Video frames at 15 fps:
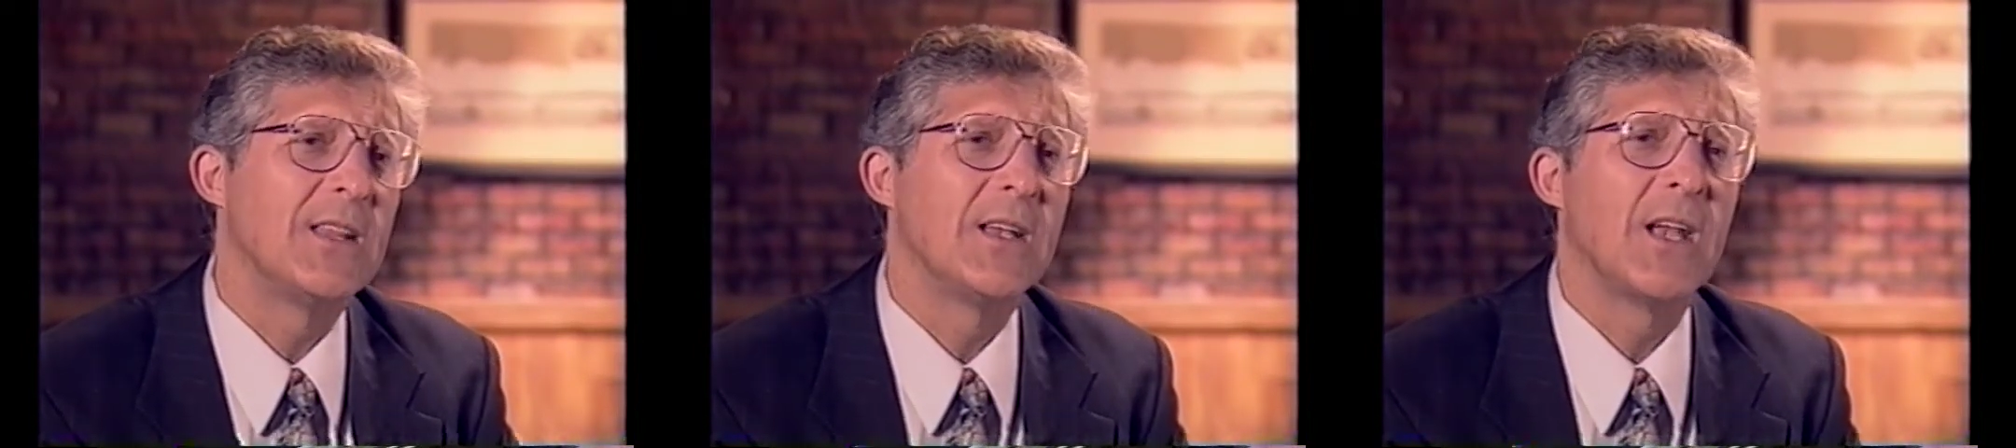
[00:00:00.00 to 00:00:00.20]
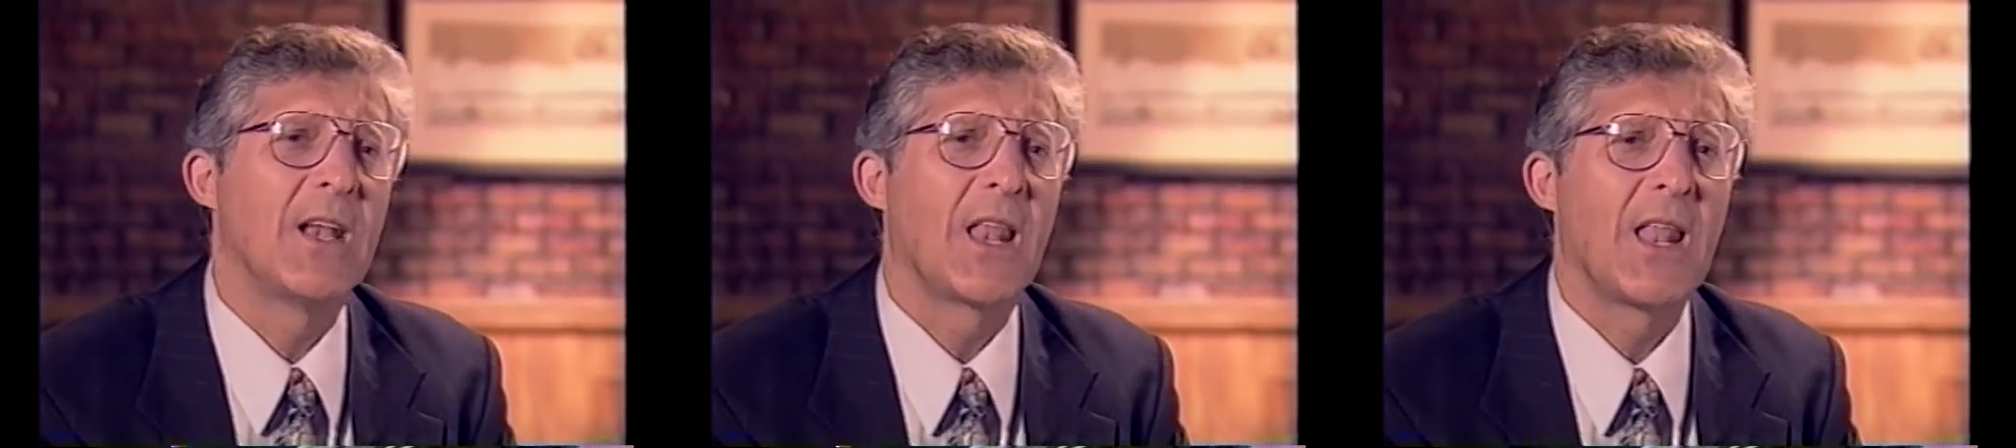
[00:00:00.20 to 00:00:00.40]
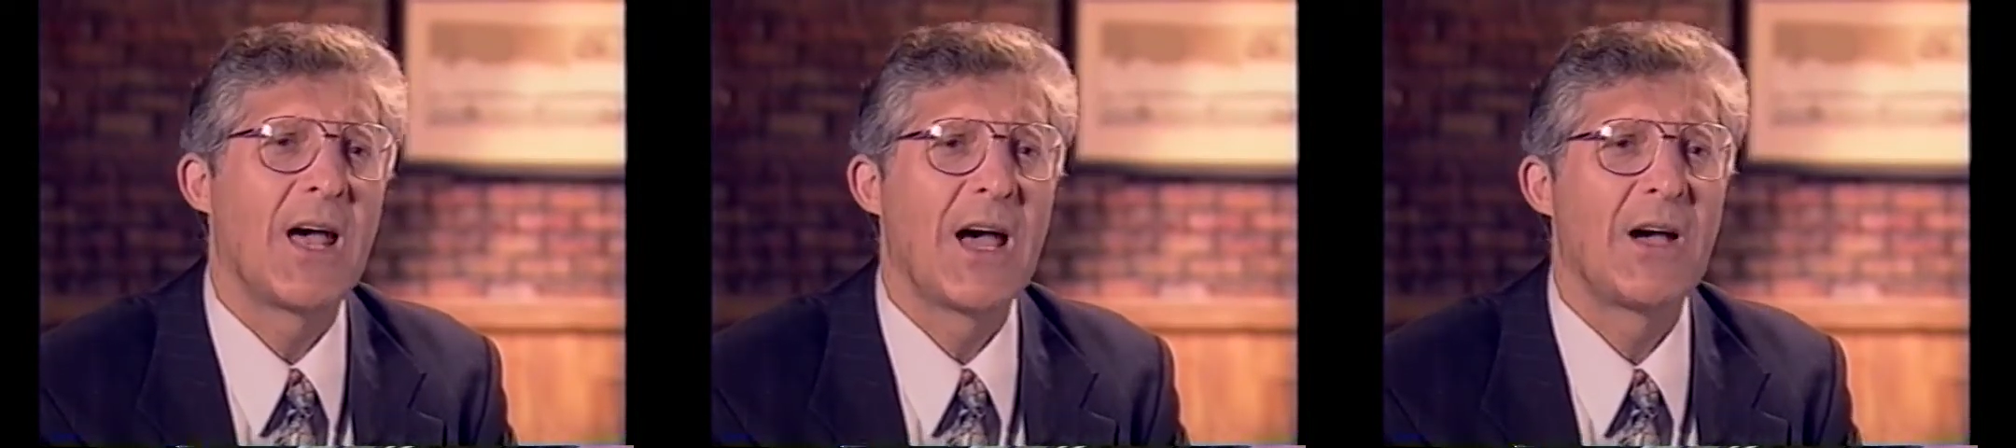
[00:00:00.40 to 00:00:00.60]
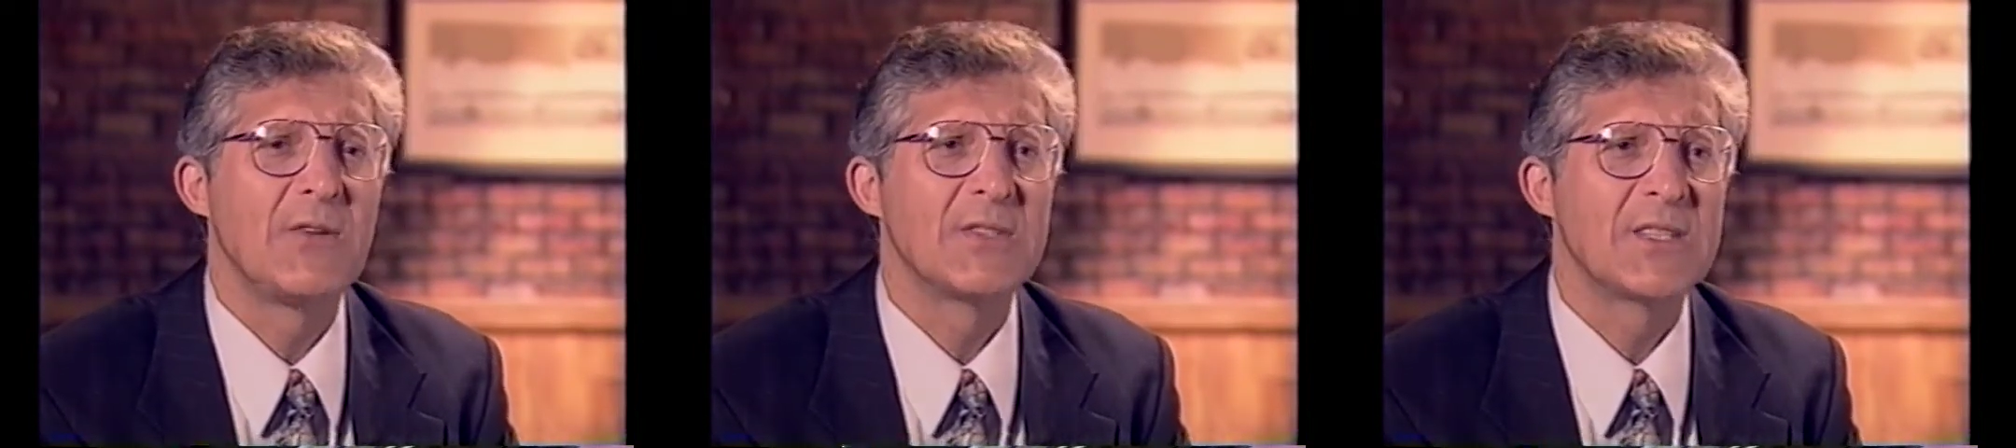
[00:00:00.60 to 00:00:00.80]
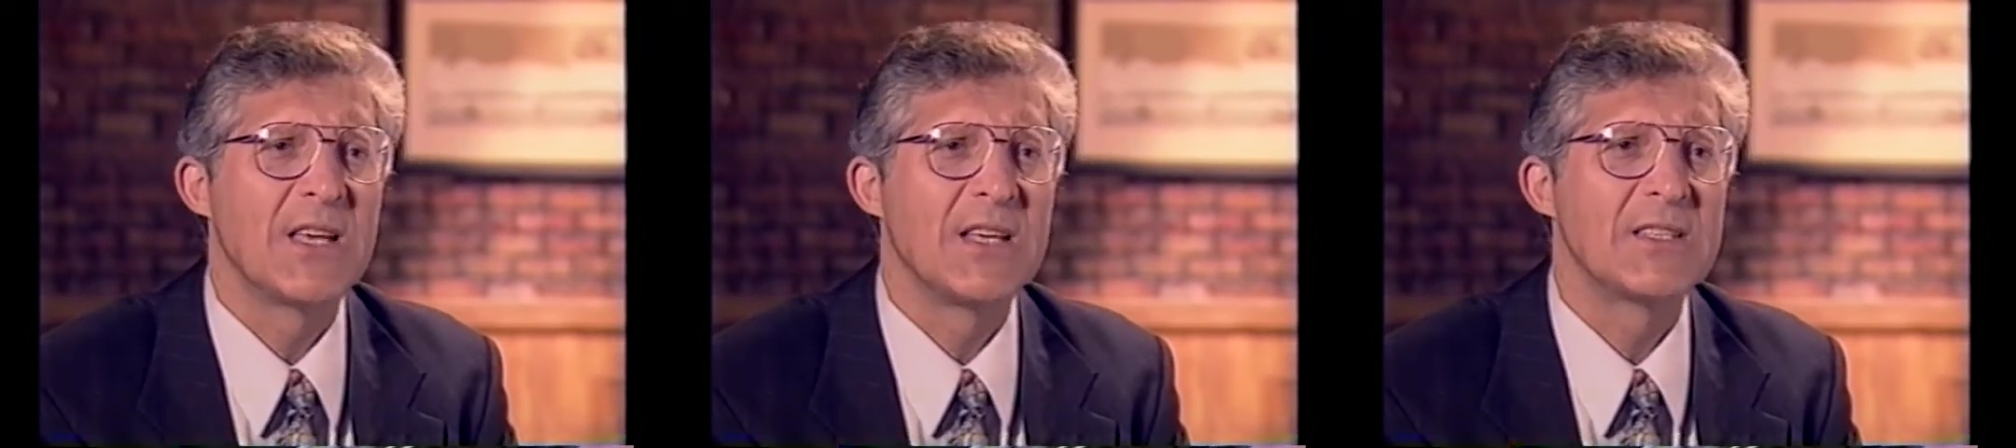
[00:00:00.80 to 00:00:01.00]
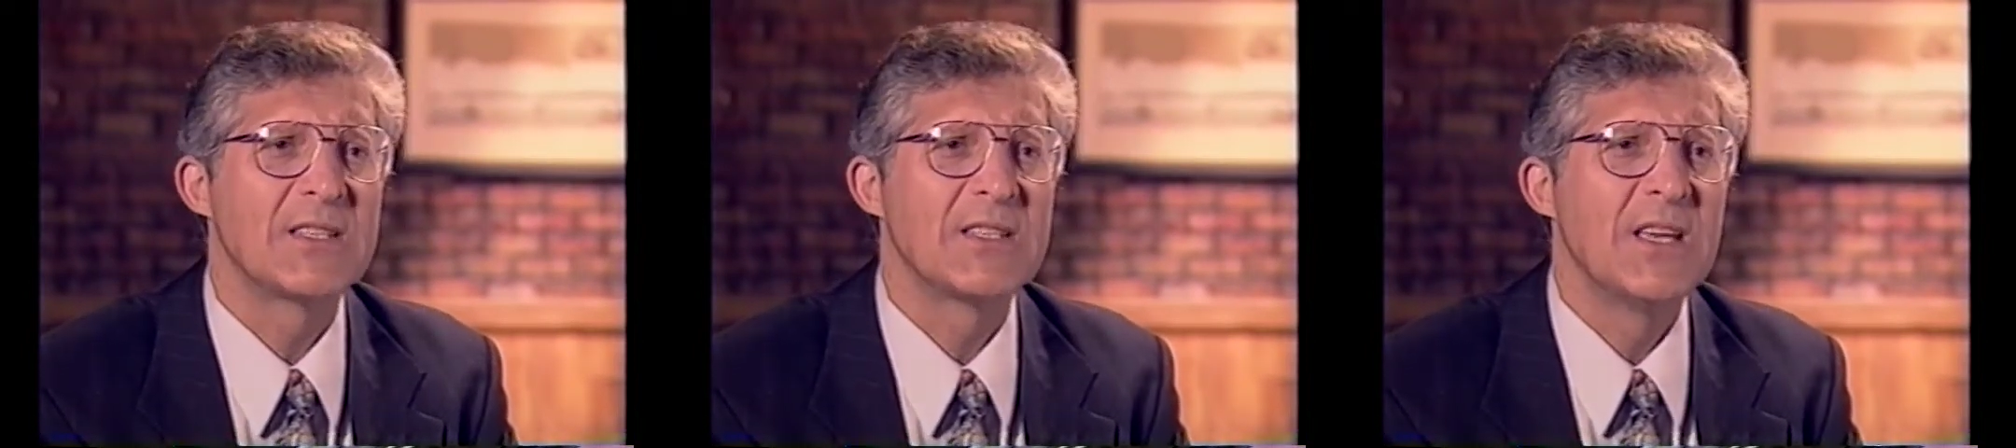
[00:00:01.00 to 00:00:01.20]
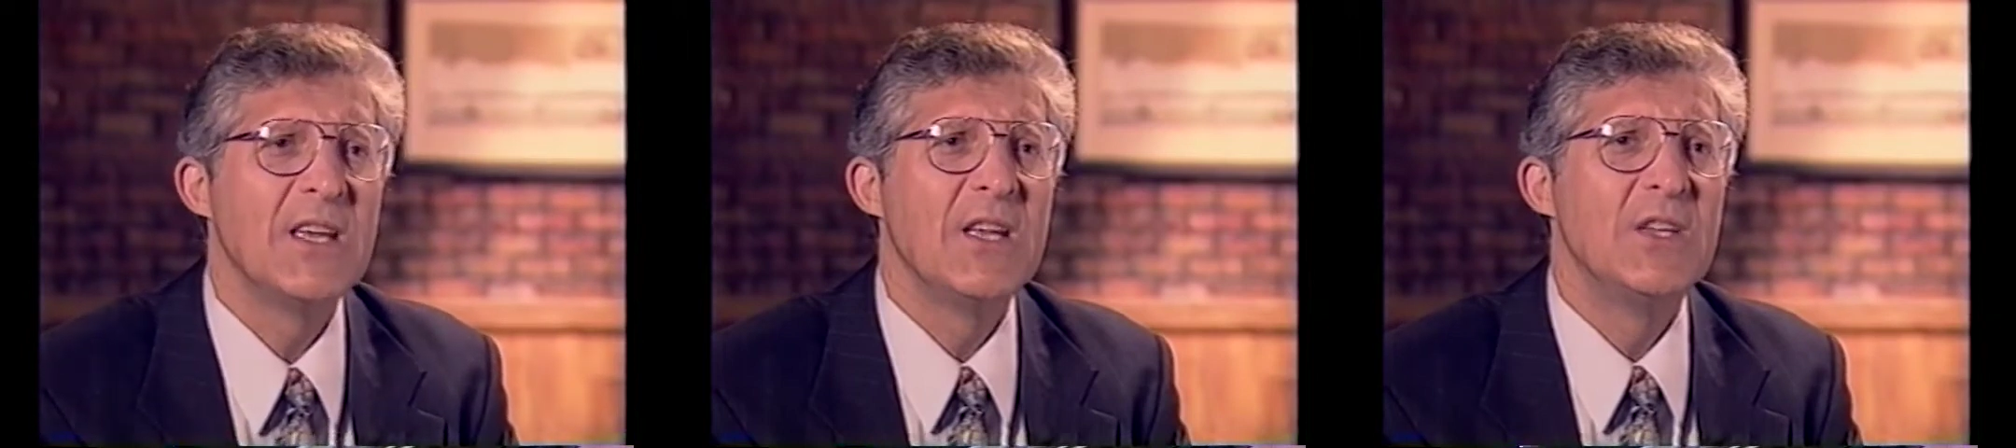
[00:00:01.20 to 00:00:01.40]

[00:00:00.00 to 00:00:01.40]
that it allows us